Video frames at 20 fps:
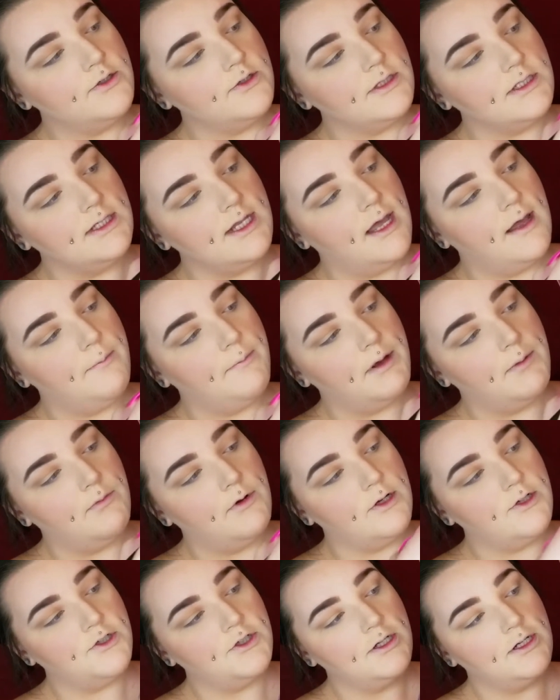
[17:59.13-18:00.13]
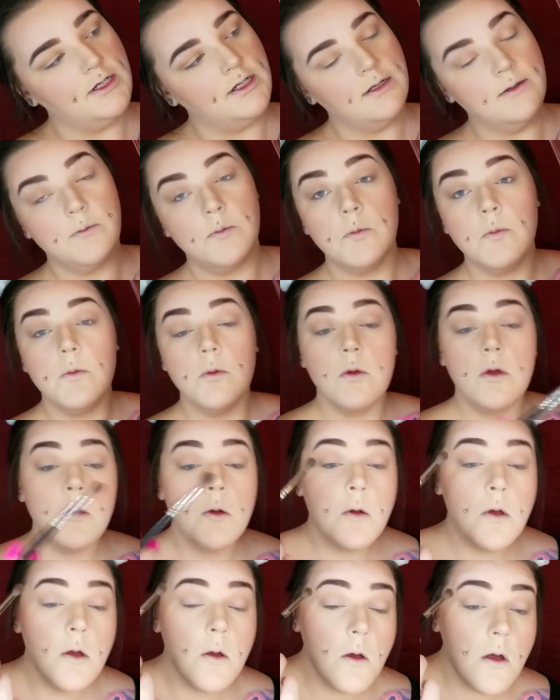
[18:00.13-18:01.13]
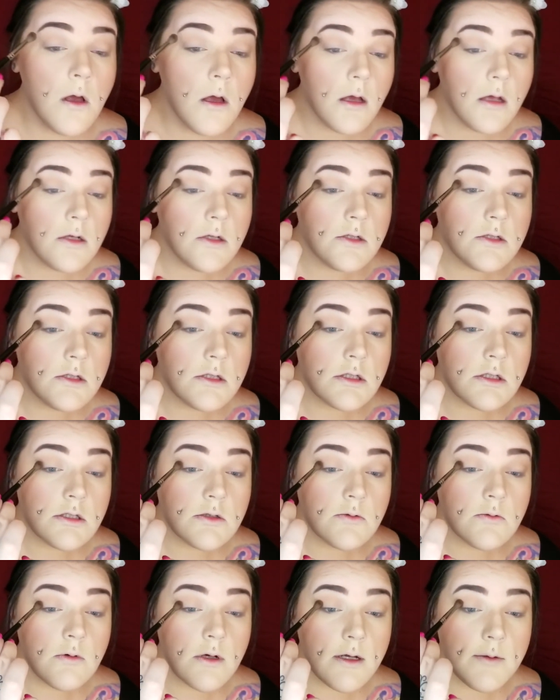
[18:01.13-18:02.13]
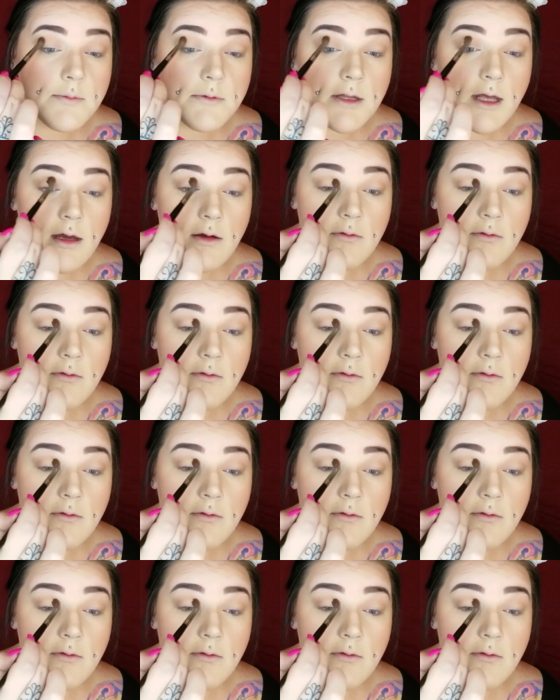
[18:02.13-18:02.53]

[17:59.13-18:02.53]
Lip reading: just tap my brush in it, and just swipe that